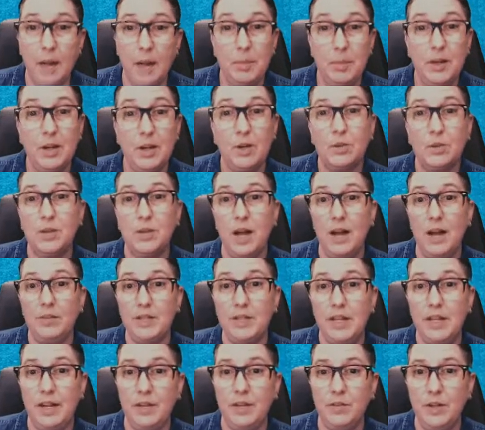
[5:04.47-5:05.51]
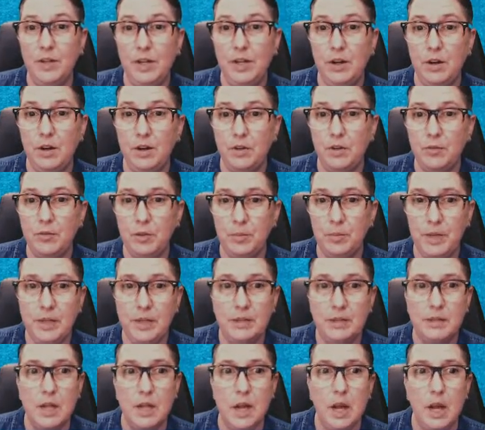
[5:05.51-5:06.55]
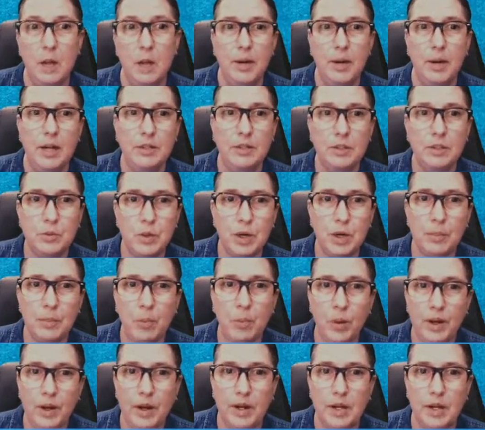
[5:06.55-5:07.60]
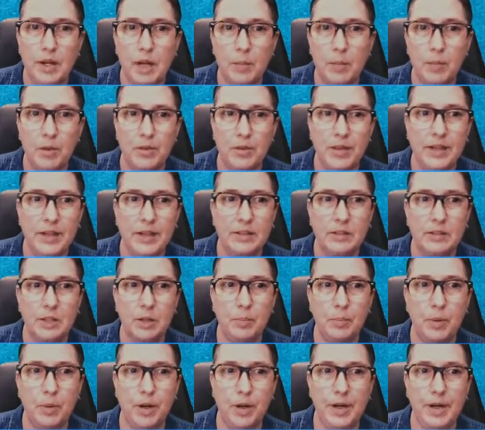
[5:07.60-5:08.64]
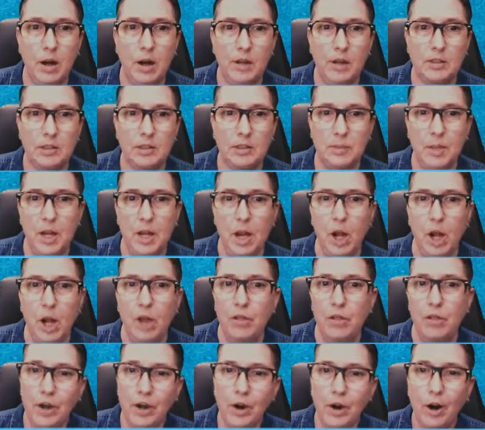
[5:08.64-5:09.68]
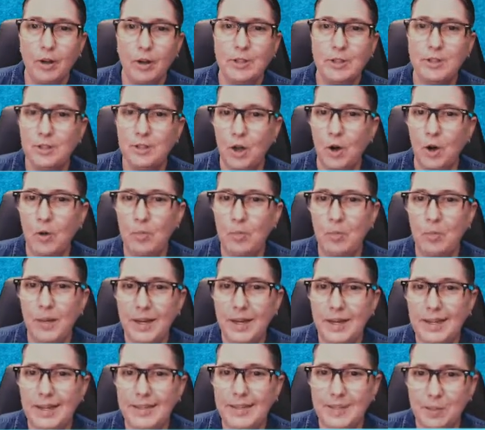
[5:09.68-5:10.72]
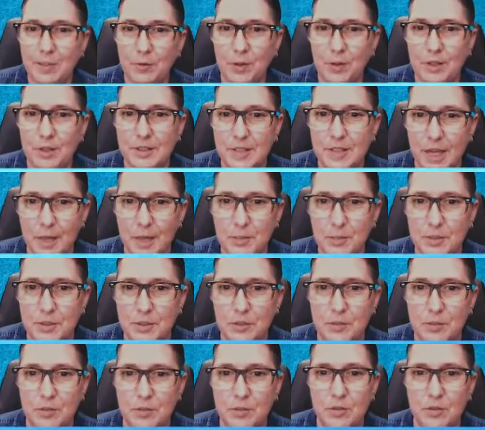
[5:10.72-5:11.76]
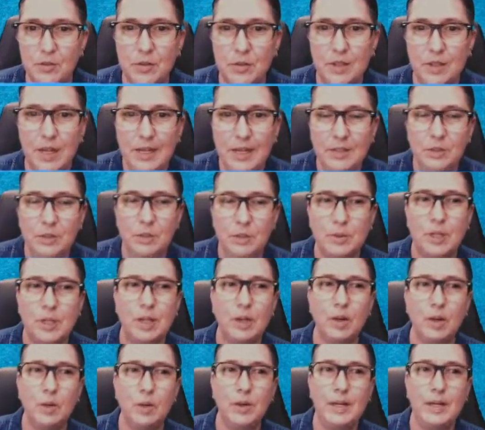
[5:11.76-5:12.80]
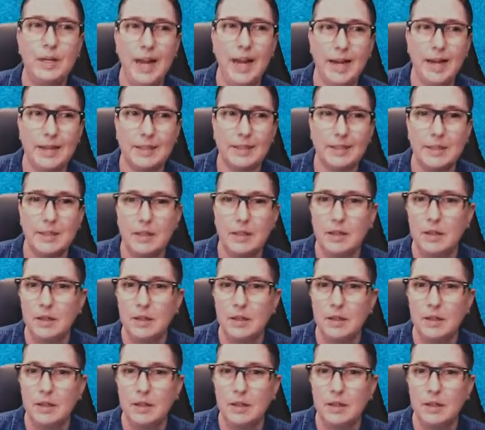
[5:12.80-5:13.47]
I'm going to go live to Canva here in a few minutes, but I just wanted to point out a couple of things that are pretty awesome. There are so many different types of things you can create.